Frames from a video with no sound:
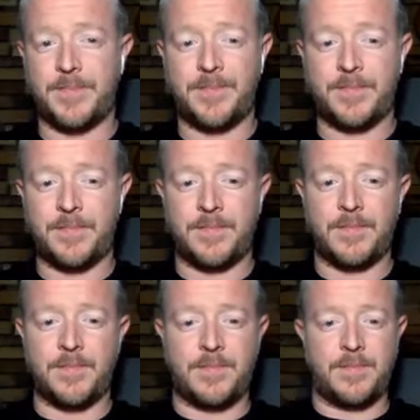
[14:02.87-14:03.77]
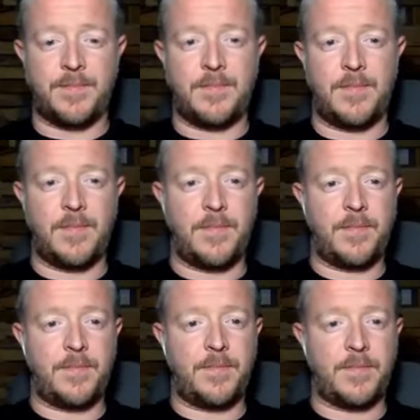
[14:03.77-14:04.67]

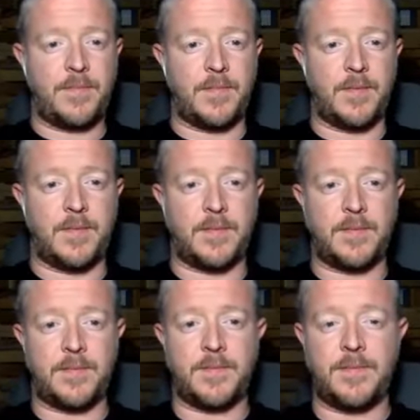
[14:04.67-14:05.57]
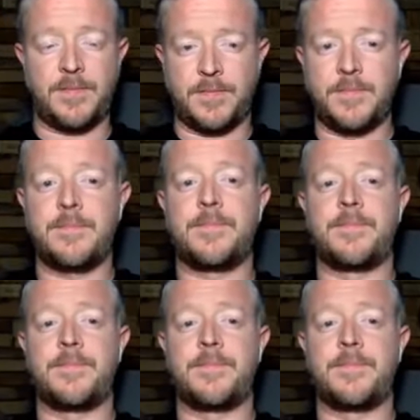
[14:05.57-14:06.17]
This person isn't speaking.